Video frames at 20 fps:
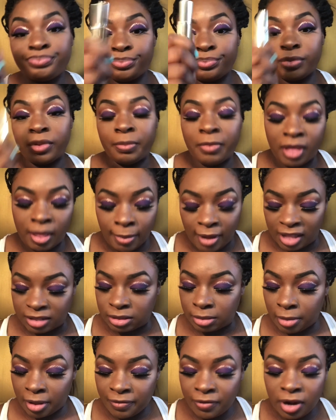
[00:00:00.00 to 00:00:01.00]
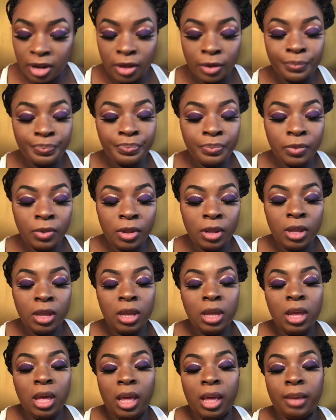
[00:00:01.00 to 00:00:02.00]
let me get back to my video.
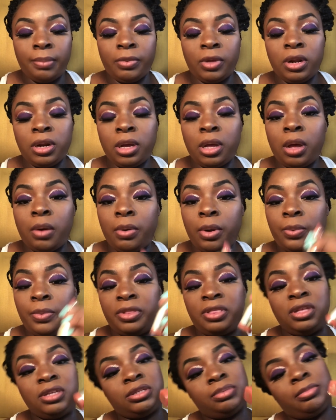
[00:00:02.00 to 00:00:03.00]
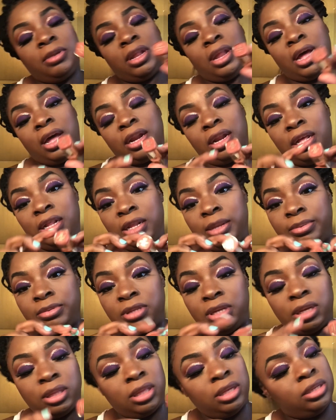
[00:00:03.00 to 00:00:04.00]
I'm gonna go in with this Milani
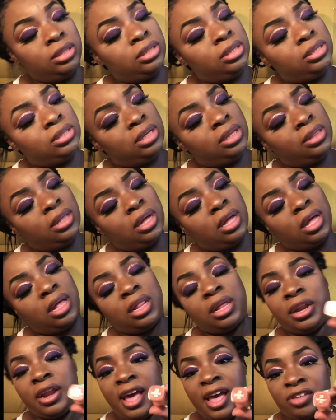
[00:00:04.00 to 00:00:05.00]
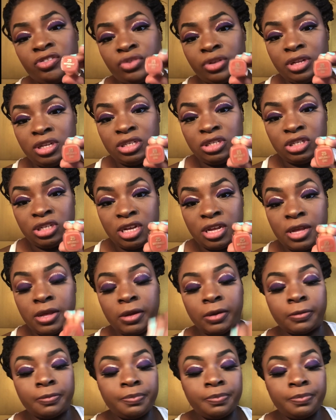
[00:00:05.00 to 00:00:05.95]
lipstick. This is in the color Naturally Chic.